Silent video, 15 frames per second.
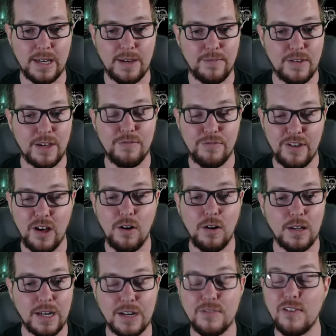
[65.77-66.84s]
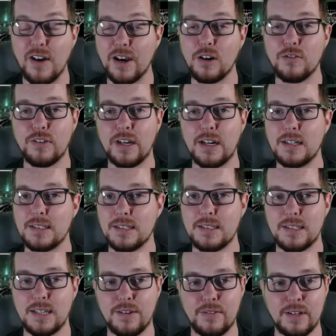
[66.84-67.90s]
It felt like Final Fantasy
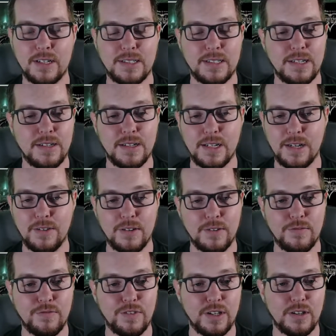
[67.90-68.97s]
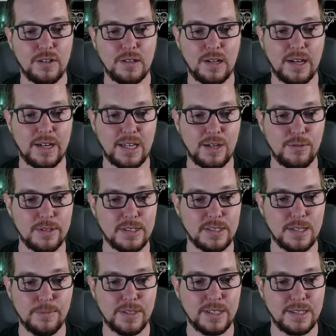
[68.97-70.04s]
VII. It didn't even feel like it was
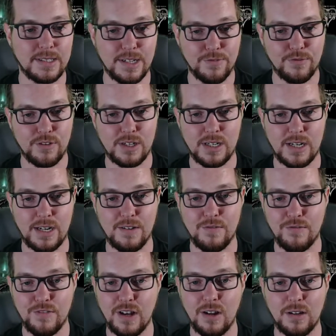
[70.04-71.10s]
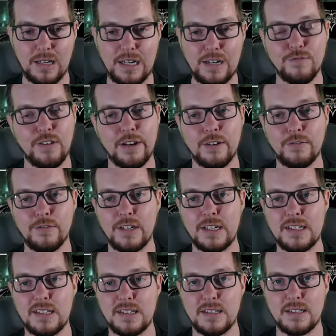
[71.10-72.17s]
something different. It felt like Final
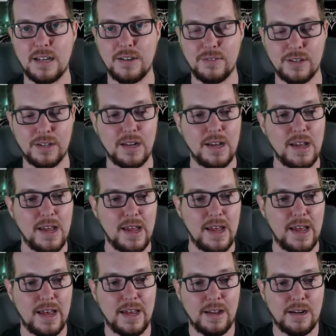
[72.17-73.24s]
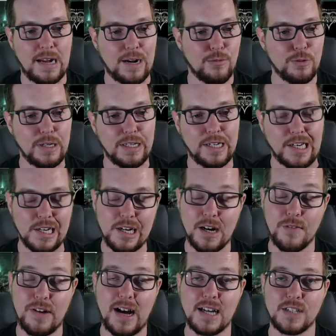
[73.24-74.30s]
Fantasy VII. And I really couldn't
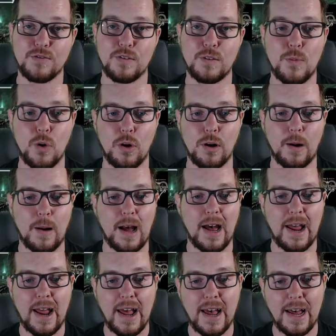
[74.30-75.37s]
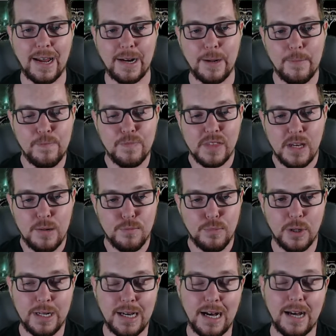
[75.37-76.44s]
have asked for more. I had
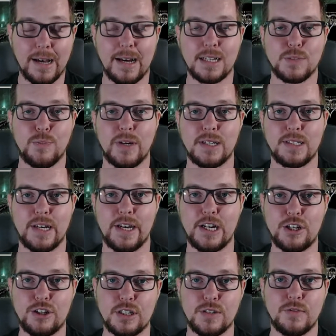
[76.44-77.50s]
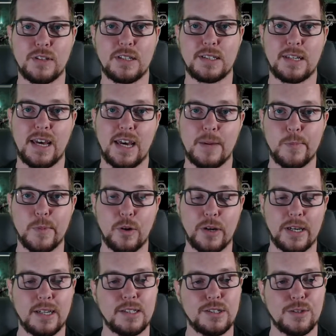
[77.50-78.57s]
pretty high expectations for this game
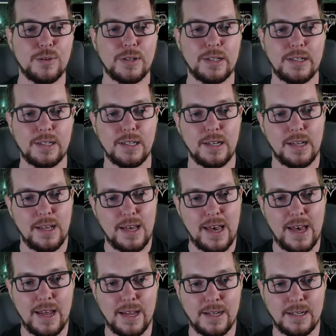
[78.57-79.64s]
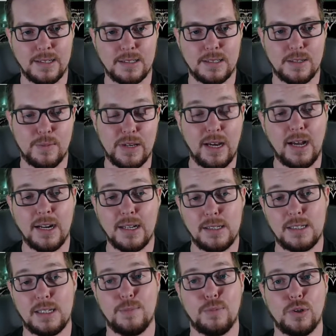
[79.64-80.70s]
going into it, and to be
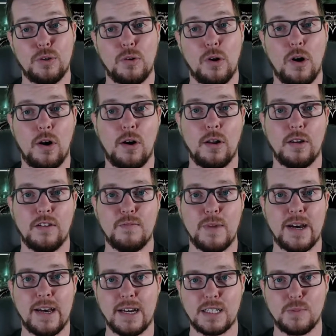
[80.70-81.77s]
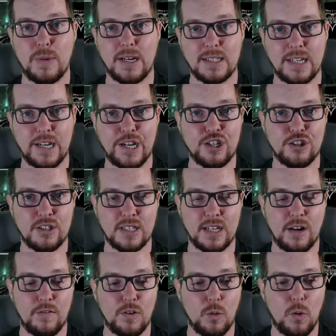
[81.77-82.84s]
honest, it blew all of my expectations out
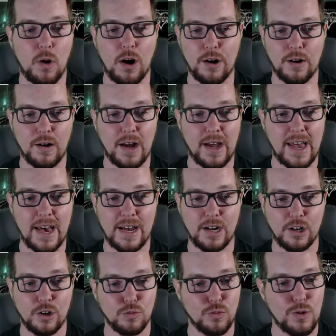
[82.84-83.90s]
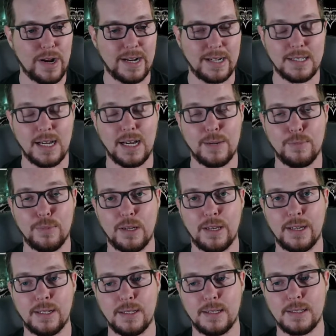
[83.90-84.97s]
of the water. I had a great time
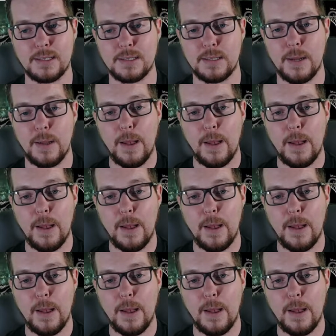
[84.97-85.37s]
playing this.